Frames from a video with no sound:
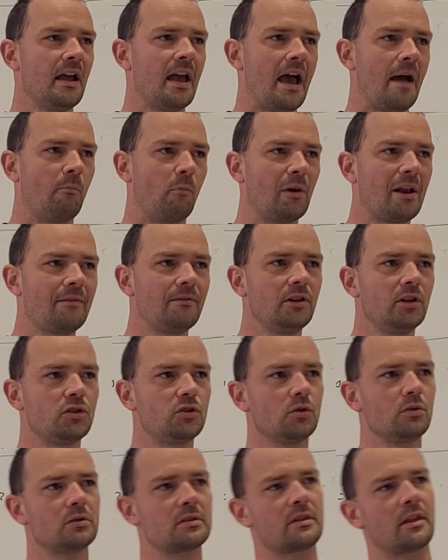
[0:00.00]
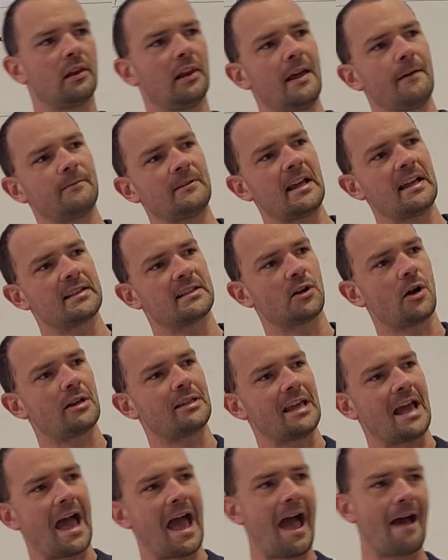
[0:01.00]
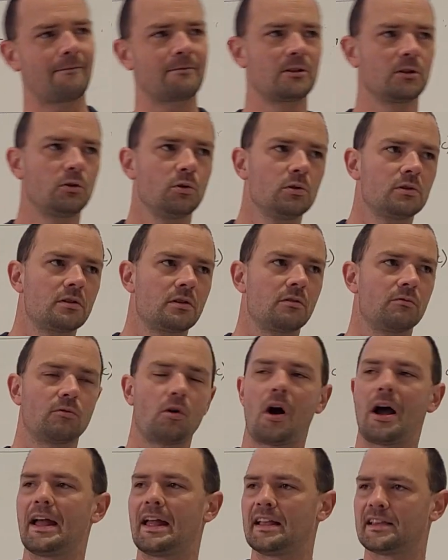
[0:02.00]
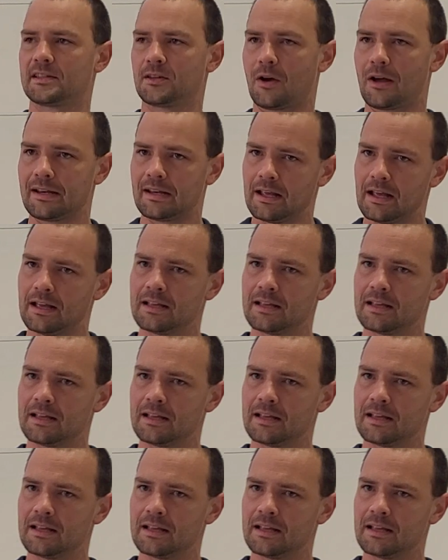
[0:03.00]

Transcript: And whatever you do to the left-hand side, you have to do to the right-hand side